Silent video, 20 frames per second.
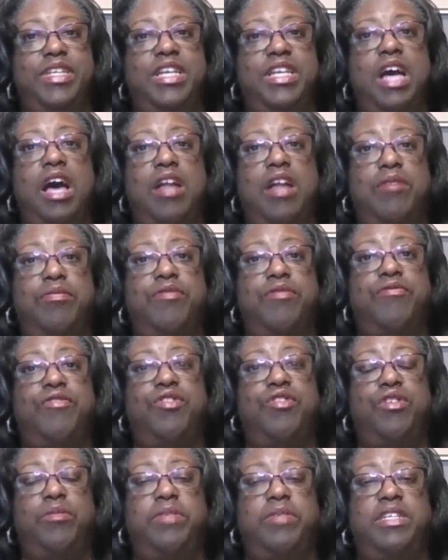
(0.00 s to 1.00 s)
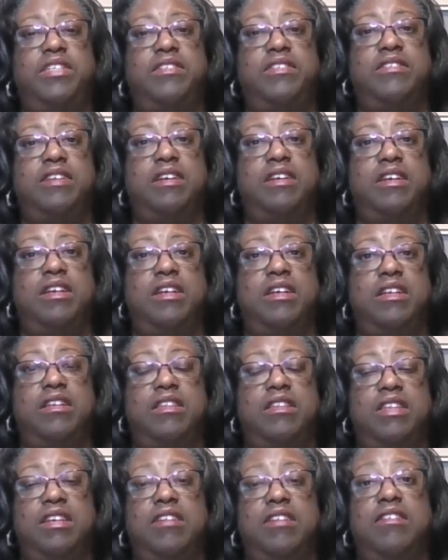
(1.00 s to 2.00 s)
beyond performance,
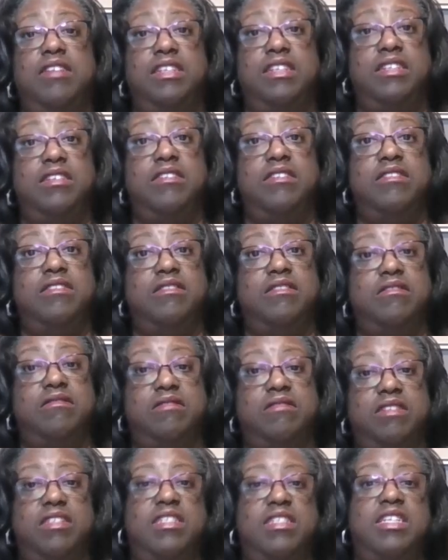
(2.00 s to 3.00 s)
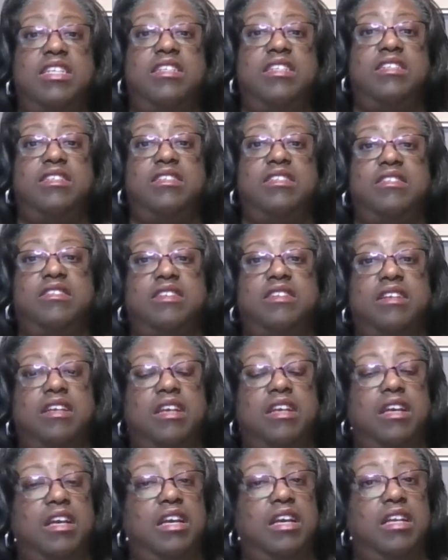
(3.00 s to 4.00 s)
there is attendance,
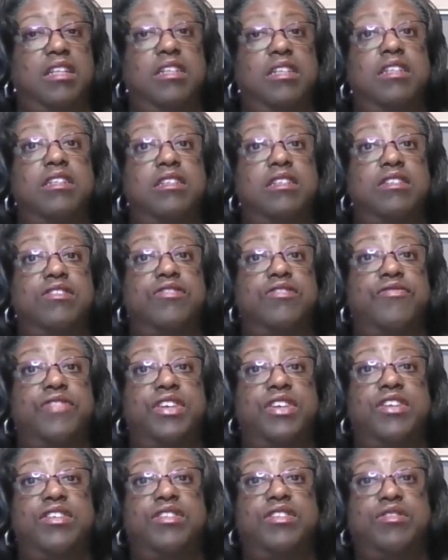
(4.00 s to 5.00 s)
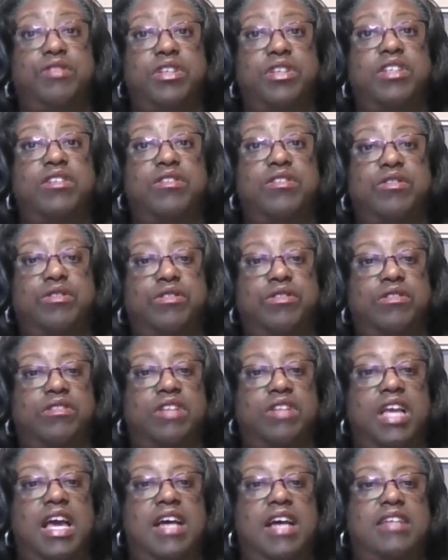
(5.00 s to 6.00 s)
and it is a very critical
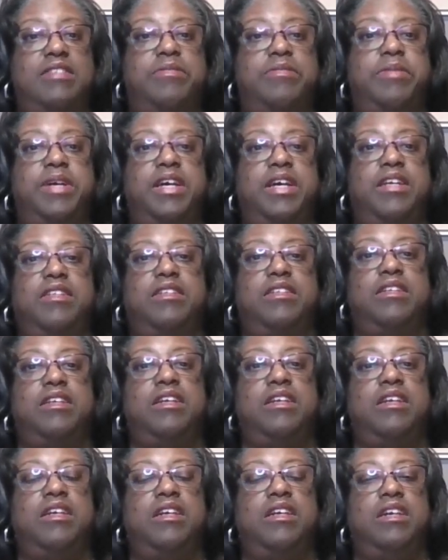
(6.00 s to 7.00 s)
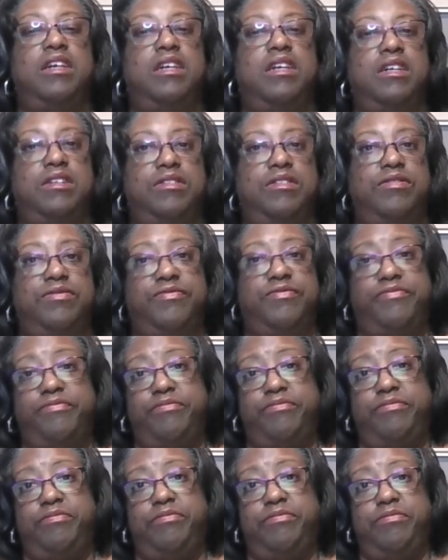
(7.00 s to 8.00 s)
aspect of
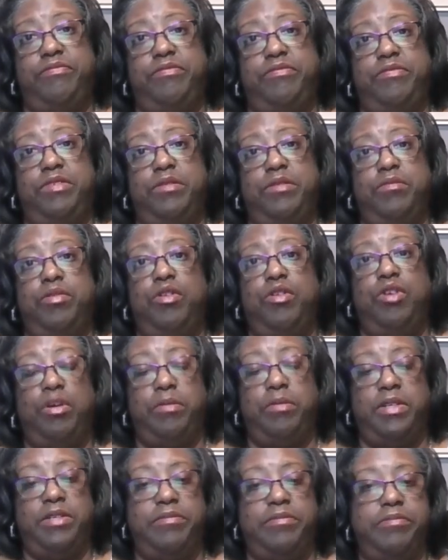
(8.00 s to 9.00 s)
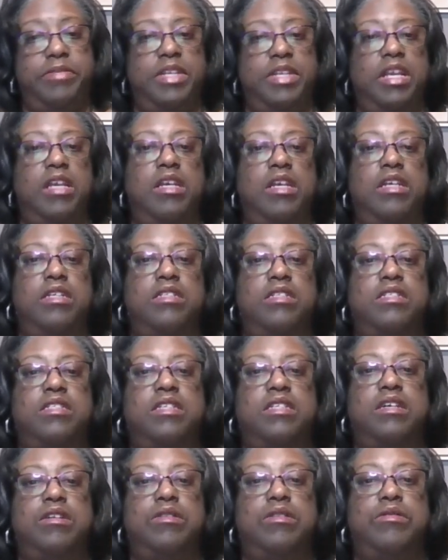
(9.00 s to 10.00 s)
employment.
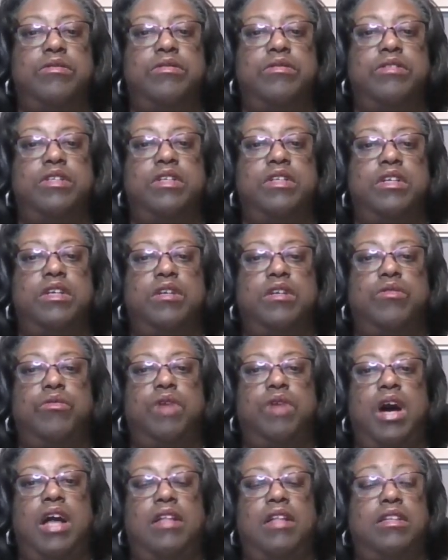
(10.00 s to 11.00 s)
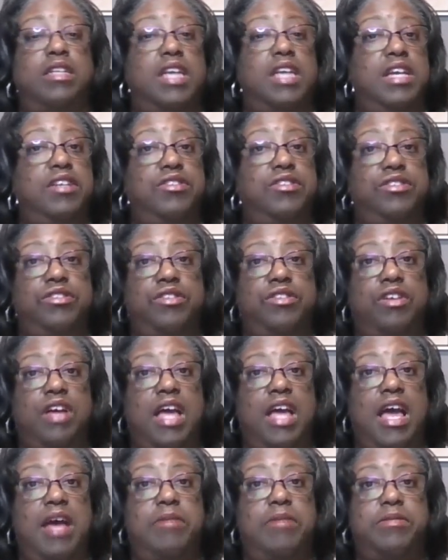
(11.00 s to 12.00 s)
So while
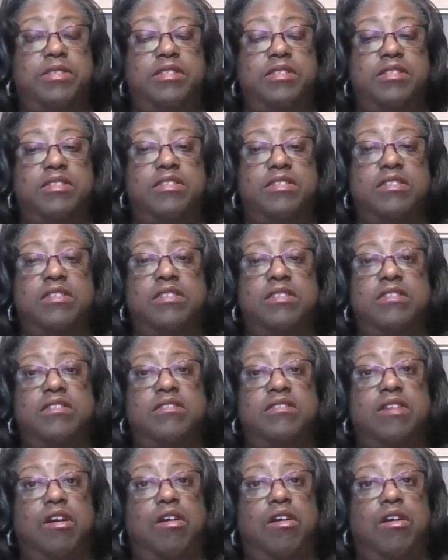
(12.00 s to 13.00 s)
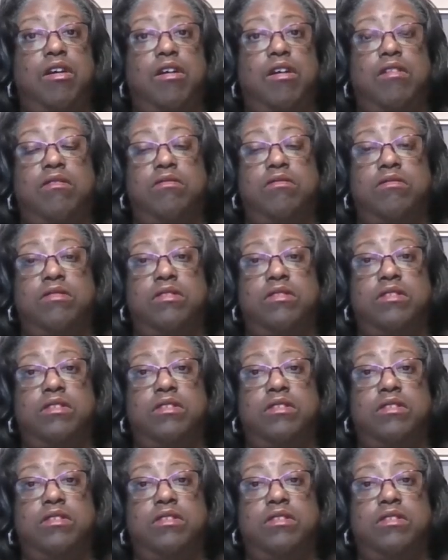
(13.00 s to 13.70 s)
occasional absences are